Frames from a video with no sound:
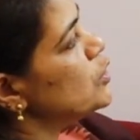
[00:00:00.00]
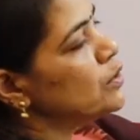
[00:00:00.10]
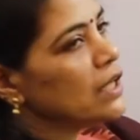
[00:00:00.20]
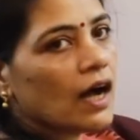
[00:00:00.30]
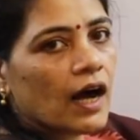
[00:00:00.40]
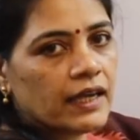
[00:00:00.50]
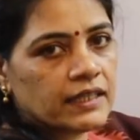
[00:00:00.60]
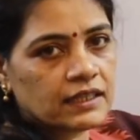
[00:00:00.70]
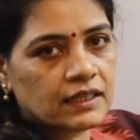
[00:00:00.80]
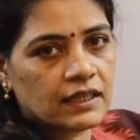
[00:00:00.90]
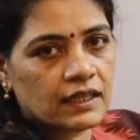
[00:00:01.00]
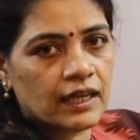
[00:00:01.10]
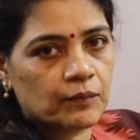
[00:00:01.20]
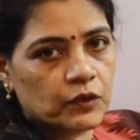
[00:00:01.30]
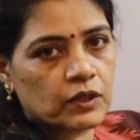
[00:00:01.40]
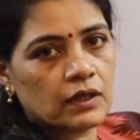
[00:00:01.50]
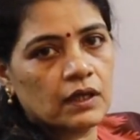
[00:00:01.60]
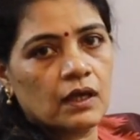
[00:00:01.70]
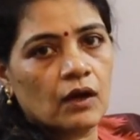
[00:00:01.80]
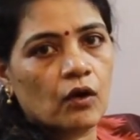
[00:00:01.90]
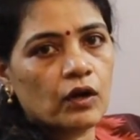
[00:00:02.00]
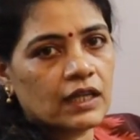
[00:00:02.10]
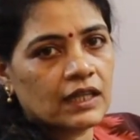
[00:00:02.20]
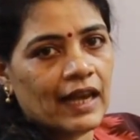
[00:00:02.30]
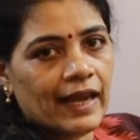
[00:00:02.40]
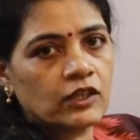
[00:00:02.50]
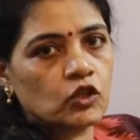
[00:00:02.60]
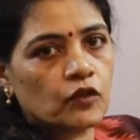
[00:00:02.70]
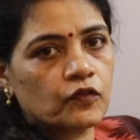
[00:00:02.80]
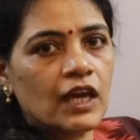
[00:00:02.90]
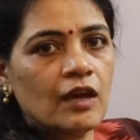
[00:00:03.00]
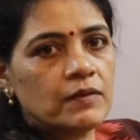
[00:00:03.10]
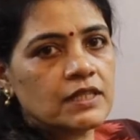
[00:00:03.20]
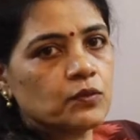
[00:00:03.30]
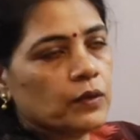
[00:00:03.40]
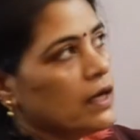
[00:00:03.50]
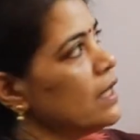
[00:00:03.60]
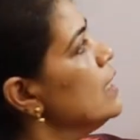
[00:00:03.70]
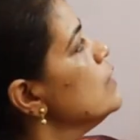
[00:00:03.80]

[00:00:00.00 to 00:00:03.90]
to the height, the depth, okay, the length of the hemisphere.